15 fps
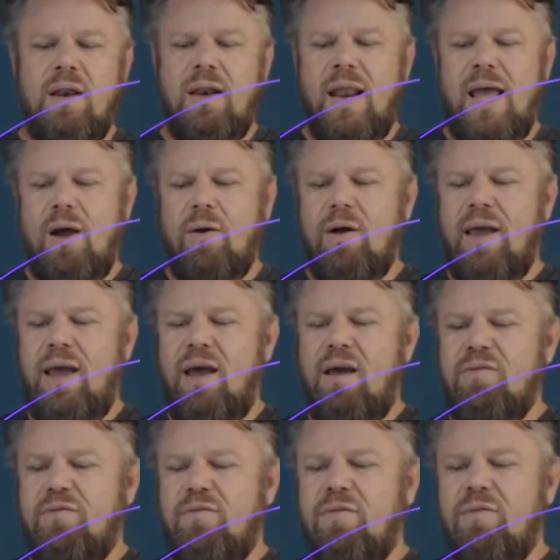Now I
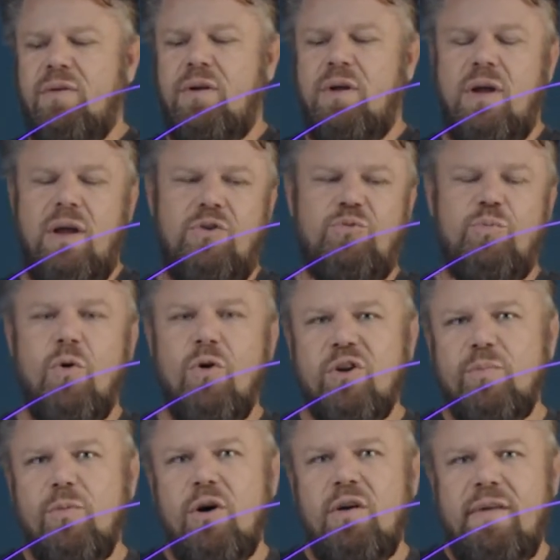have a
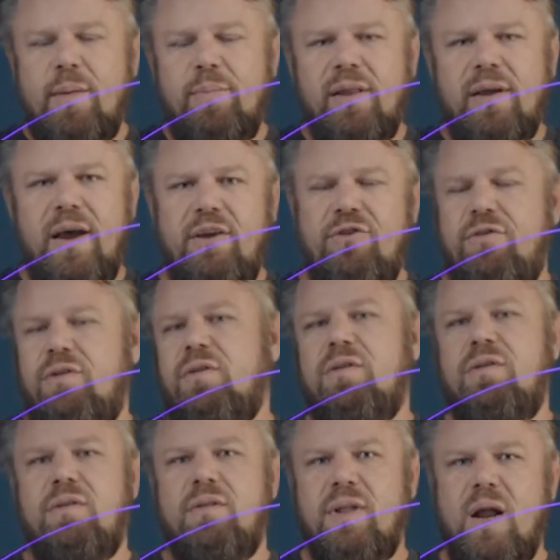smorgasbord of
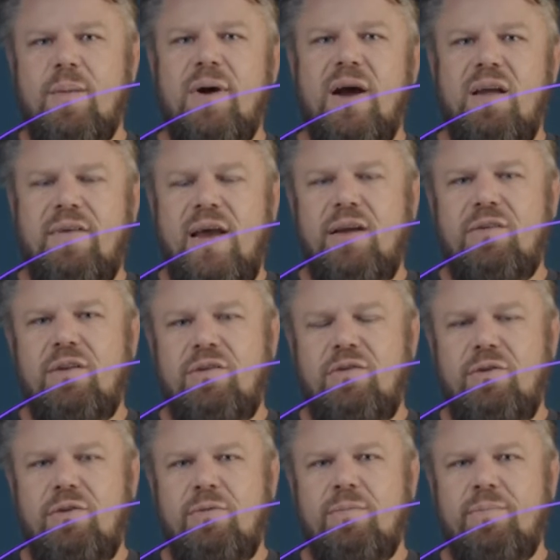applications that I might have access
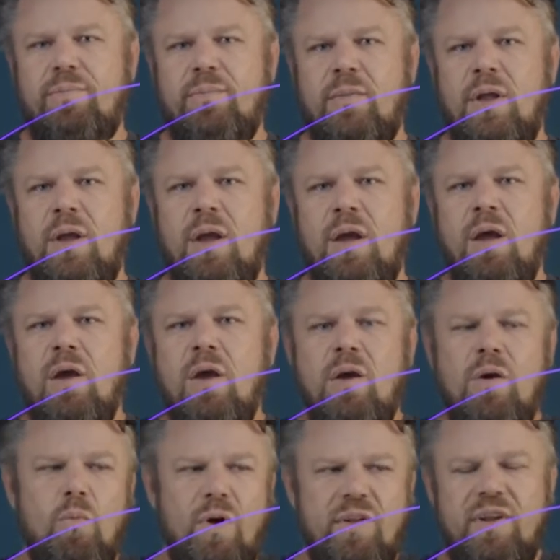to.
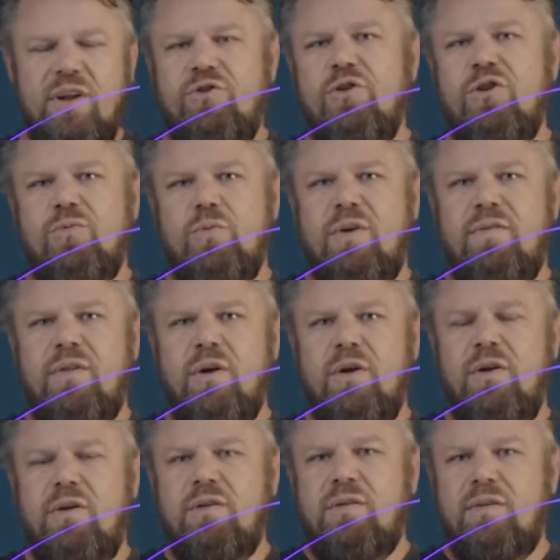Once I choose one of
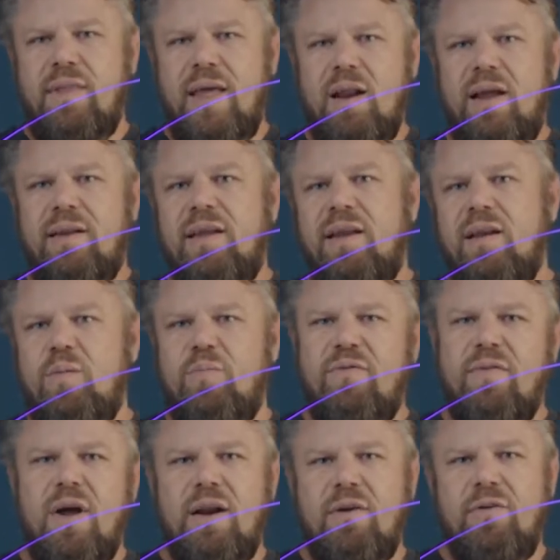those, that identity
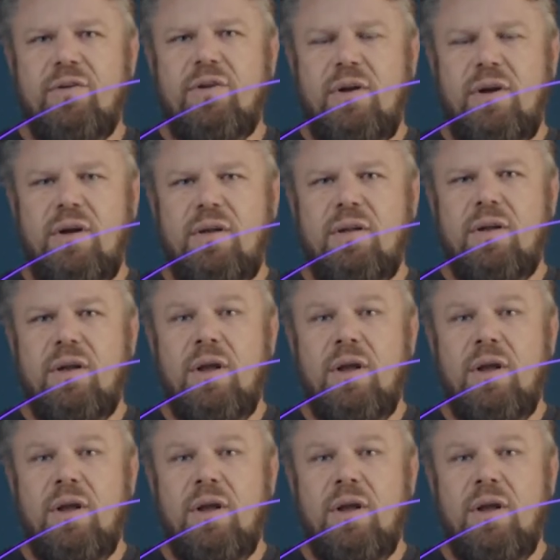provider is going to